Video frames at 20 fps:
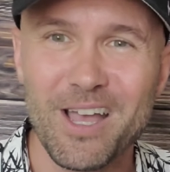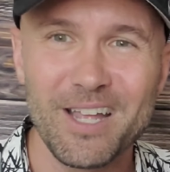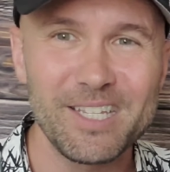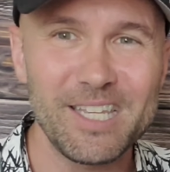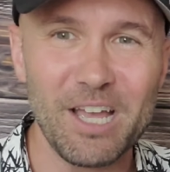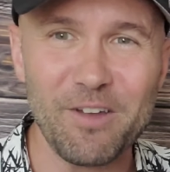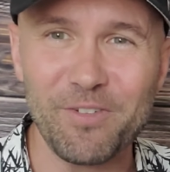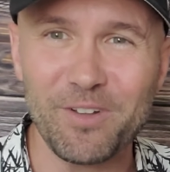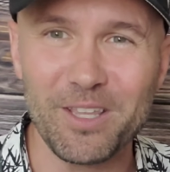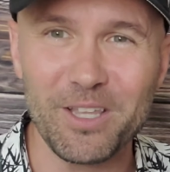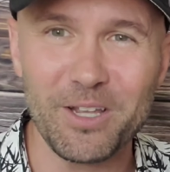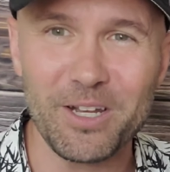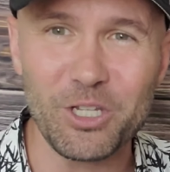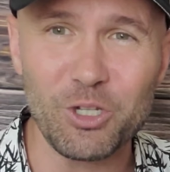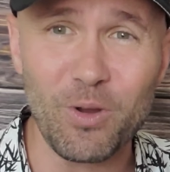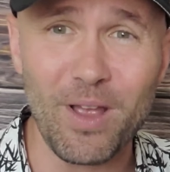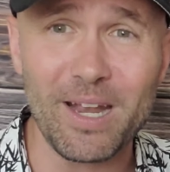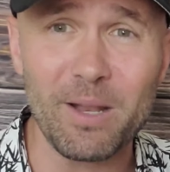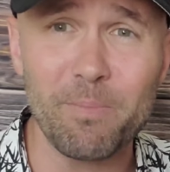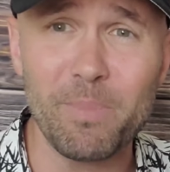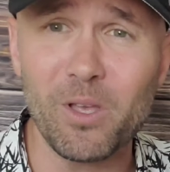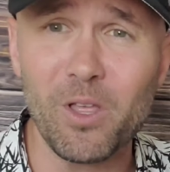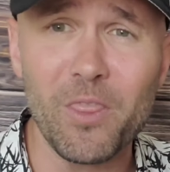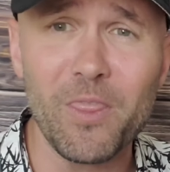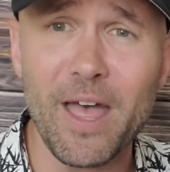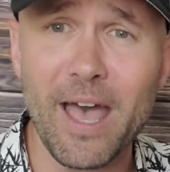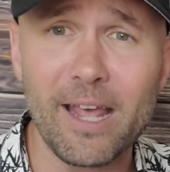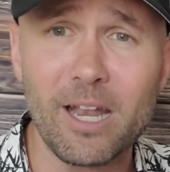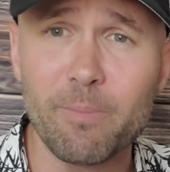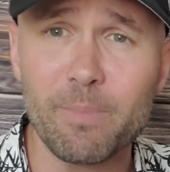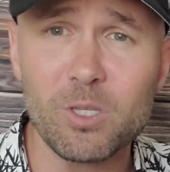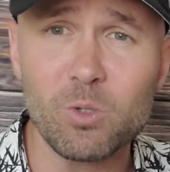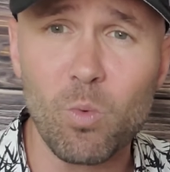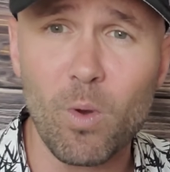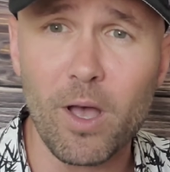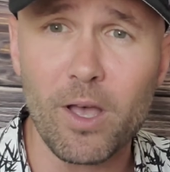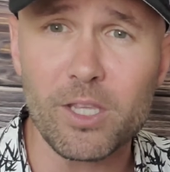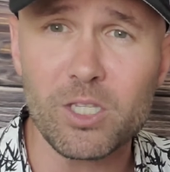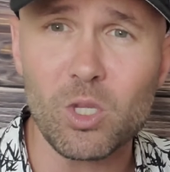Definitely going to try to build that up as well.